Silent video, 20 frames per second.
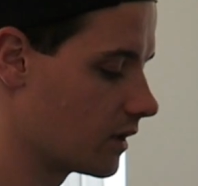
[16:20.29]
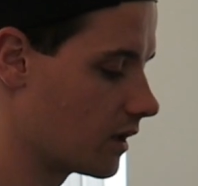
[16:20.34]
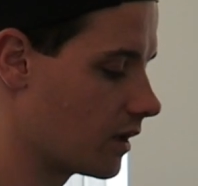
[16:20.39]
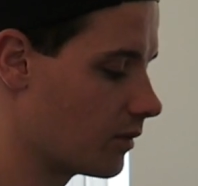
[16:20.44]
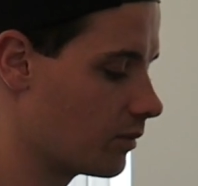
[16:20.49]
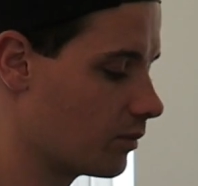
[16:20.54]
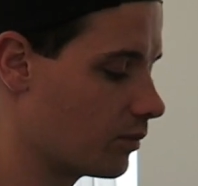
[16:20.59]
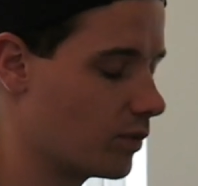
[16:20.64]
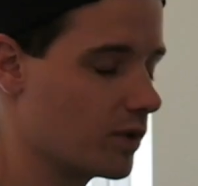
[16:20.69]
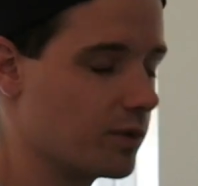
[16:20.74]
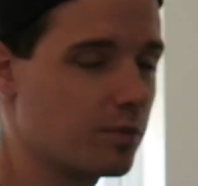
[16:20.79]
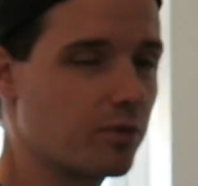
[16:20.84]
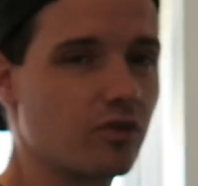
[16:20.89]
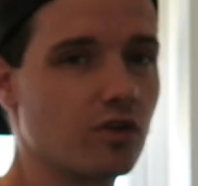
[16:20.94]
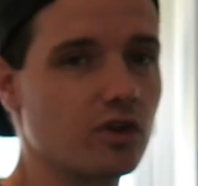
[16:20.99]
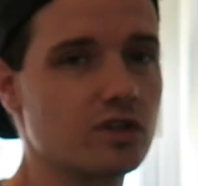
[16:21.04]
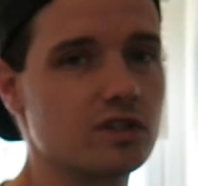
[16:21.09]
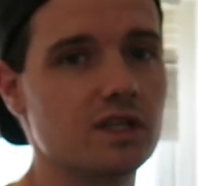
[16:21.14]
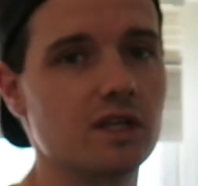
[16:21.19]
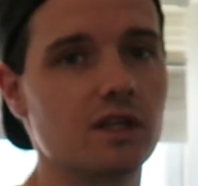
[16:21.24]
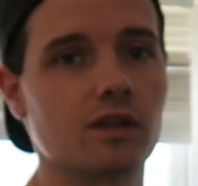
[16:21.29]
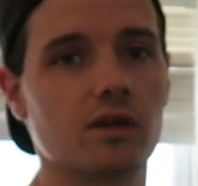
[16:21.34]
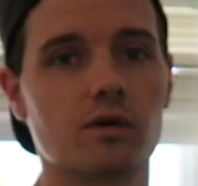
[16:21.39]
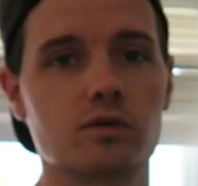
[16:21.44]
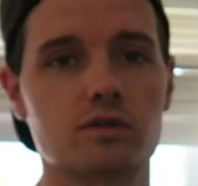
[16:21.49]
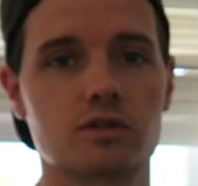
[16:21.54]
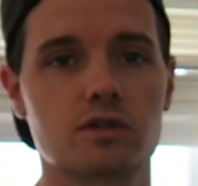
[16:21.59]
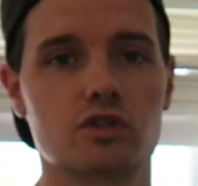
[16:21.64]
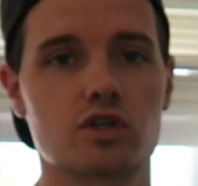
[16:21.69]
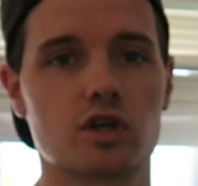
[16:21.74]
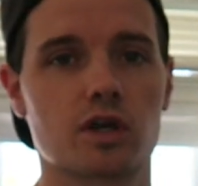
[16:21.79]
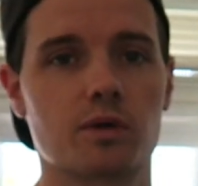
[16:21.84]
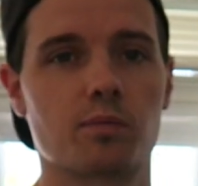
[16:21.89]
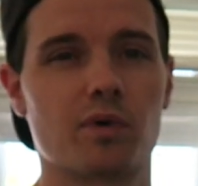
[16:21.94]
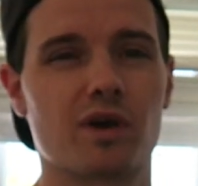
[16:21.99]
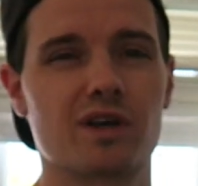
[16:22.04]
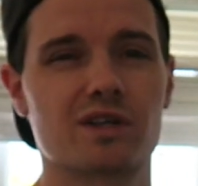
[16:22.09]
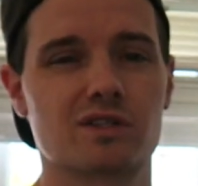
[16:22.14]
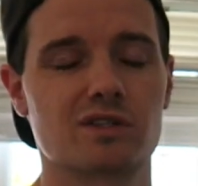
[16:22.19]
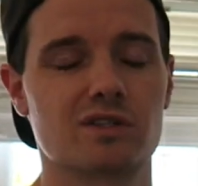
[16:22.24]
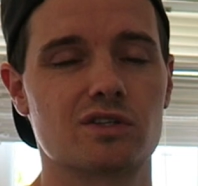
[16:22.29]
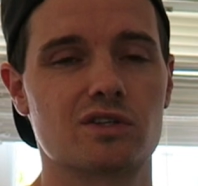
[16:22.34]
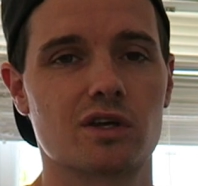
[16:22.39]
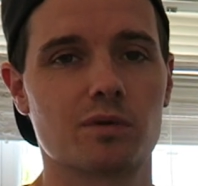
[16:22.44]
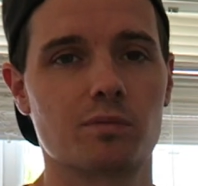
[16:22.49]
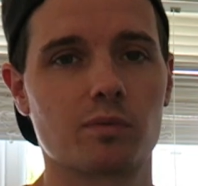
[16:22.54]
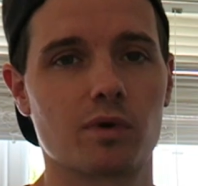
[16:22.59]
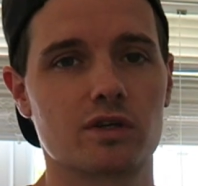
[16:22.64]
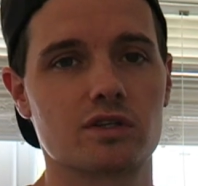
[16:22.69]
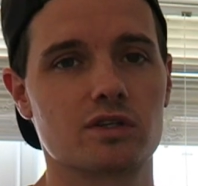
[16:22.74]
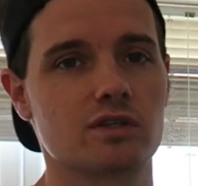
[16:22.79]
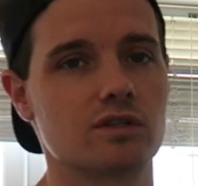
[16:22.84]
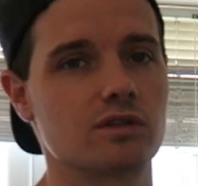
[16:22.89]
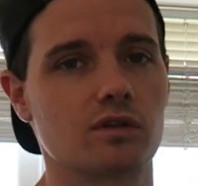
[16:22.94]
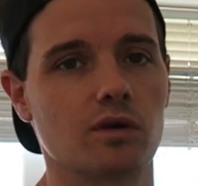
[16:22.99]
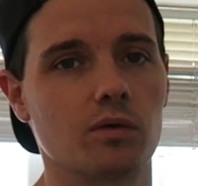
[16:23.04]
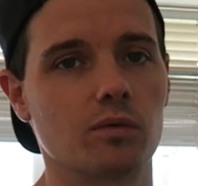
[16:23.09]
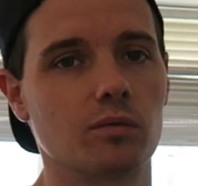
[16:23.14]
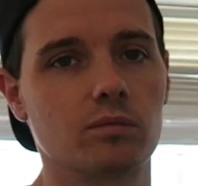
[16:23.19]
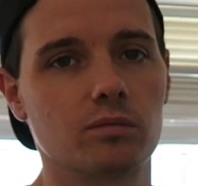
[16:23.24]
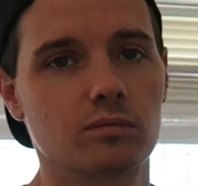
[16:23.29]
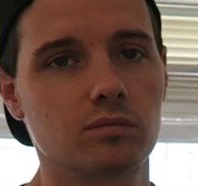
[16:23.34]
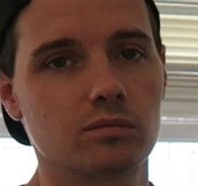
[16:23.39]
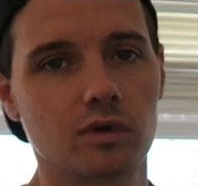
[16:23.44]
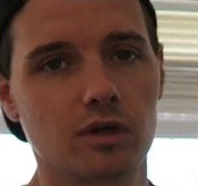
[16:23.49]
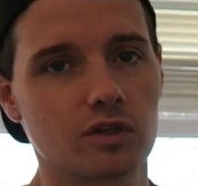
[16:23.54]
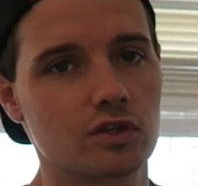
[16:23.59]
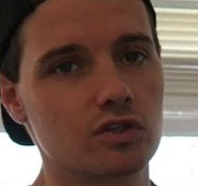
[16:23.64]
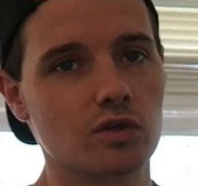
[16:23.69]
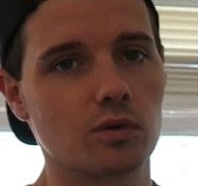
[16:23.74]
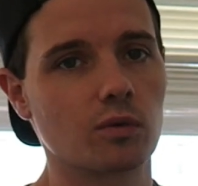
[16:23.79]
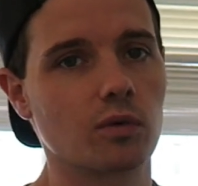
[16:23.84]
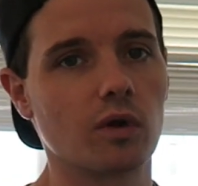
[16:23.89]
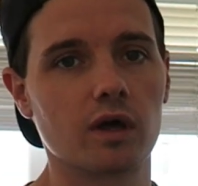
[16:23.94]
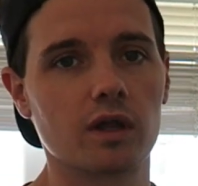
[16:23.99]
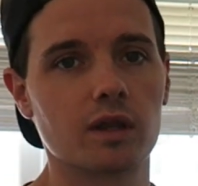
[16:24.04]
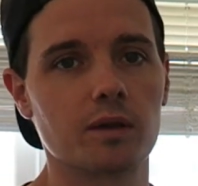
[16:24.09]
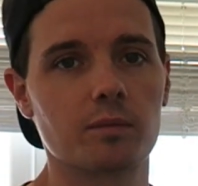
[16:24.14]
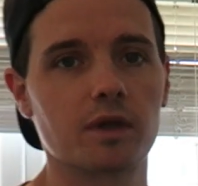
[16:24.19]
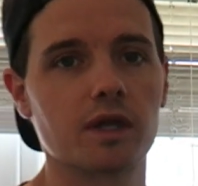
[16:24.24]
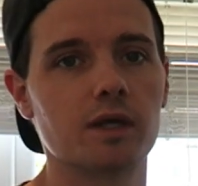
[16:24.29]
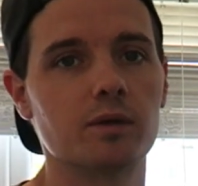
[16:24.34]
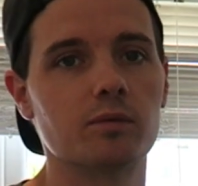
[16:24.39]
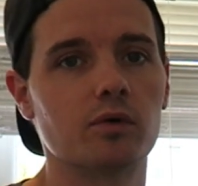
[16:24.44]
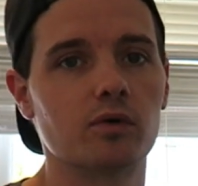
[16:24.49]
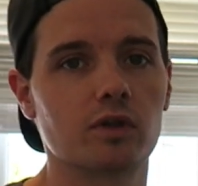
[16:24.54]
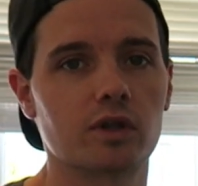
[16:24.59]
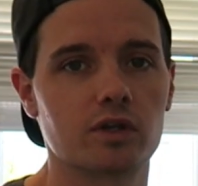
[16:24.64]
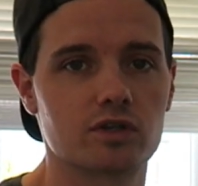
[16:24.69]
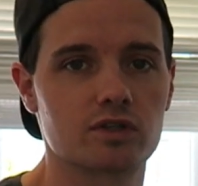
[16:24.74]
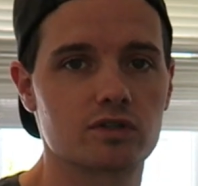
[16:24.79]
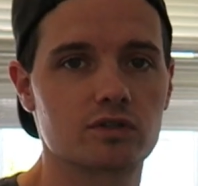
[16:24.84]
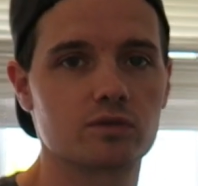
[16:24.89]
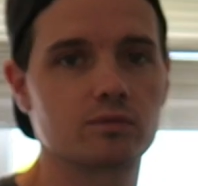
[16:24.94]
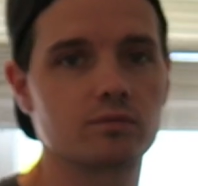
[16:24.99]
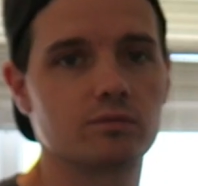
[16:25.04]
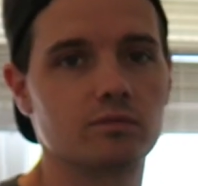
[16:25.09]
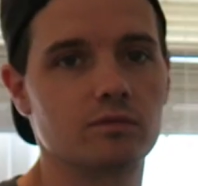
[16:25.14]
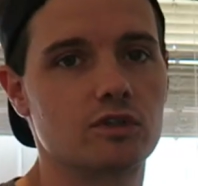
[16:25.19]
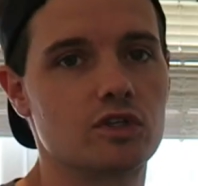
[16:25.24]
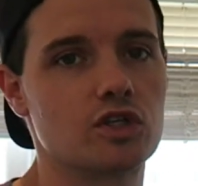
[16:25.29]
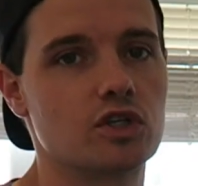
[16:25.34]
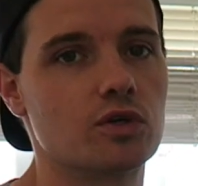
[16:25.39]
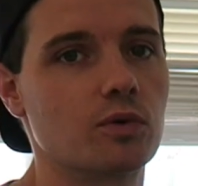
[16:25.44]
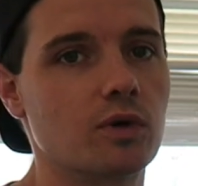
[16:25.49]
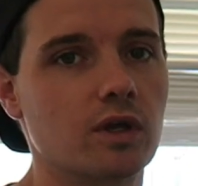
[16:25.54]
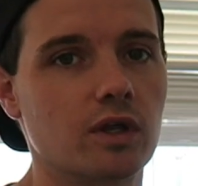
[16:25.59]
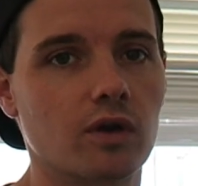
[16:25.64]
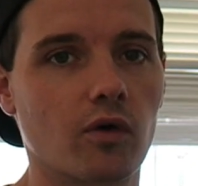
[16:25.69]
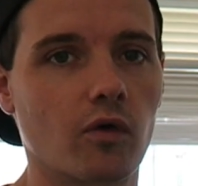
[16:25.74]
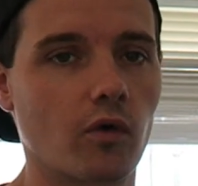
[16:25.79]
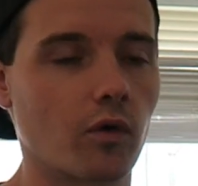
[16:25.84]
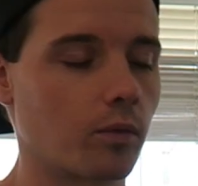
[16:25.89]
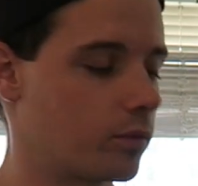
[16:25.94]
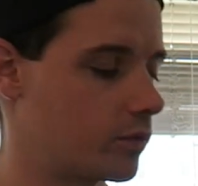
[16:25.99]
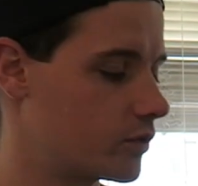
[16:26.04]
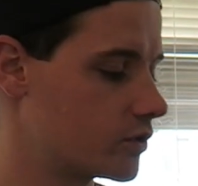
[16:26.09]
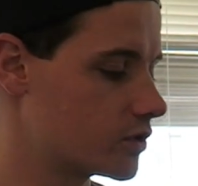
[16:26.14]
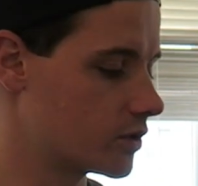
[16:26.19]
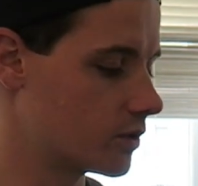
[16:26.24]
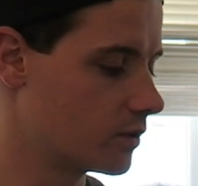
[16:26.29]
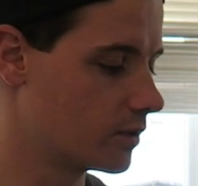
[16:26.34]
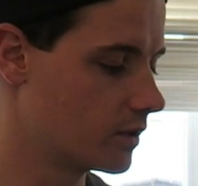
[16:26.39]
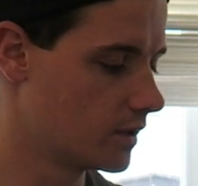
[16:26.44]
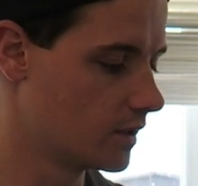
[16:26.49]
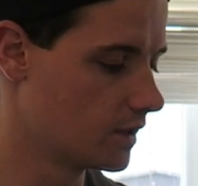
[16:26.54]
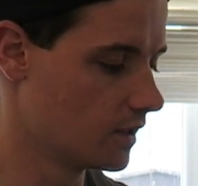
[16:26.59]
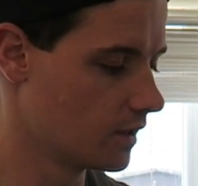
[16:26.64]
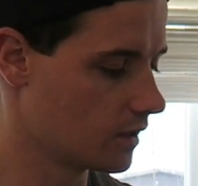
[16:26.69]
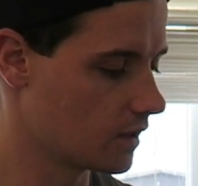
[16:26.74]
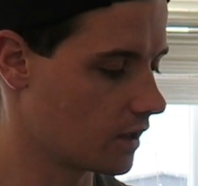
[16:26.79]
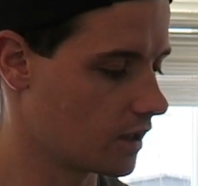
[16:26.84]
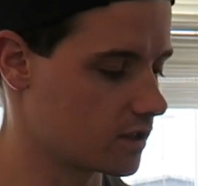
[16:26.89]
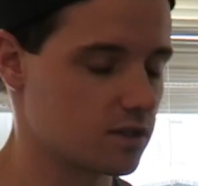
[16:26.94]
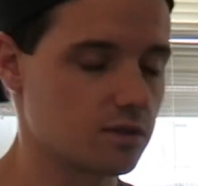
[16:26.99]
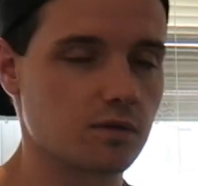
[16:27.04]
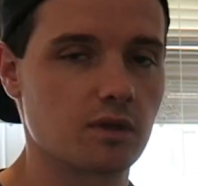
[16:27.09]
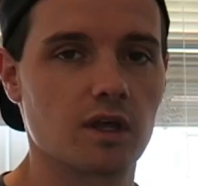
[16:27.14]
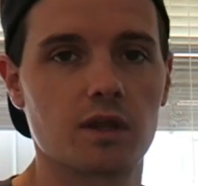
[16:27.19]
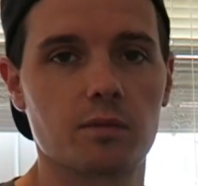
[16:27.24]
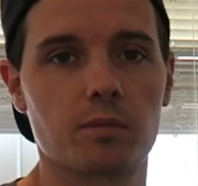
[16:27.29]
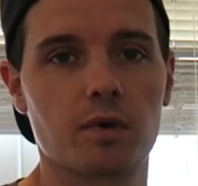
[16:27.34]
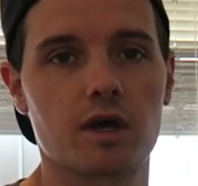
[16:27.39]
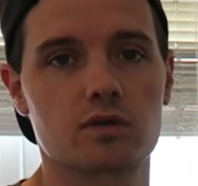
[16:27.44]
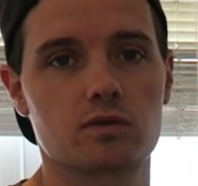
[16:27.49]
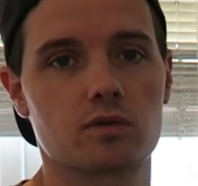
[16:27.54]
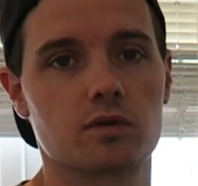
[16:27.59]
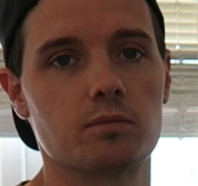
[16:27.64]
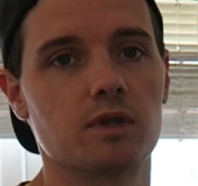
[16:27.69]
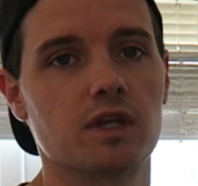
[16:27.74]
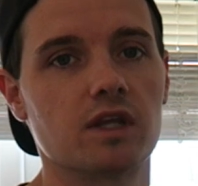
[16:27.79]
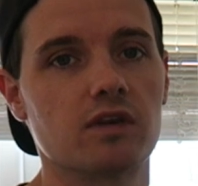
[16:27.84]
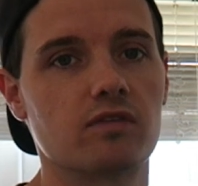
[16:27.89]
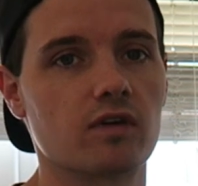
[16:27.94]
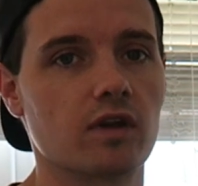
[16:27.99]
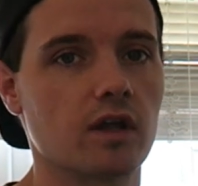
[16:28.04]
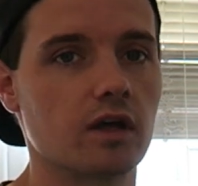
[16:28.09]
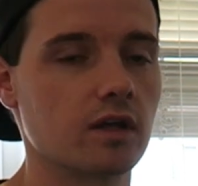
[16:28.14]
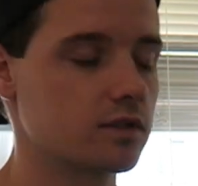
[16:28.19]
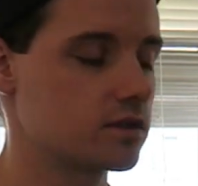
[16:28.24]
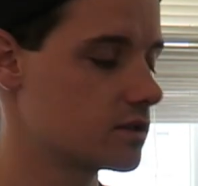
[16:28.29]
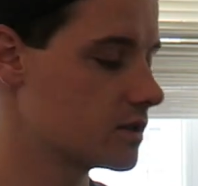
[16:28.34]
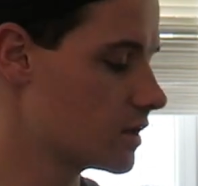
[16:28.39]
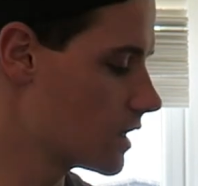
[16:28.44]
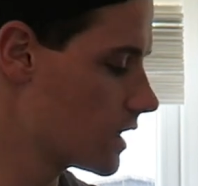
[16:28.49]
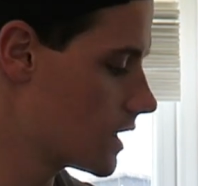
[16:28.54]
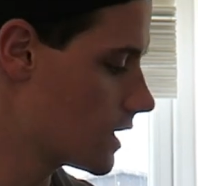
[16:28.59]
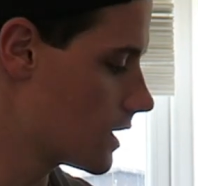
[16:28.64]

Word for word: Um, we prefer to eat those than chicken breasts because chicken breasts just don't, I just don't like them anymore. They're just chewy and horrible, so that's, they're the best for the mini fillets.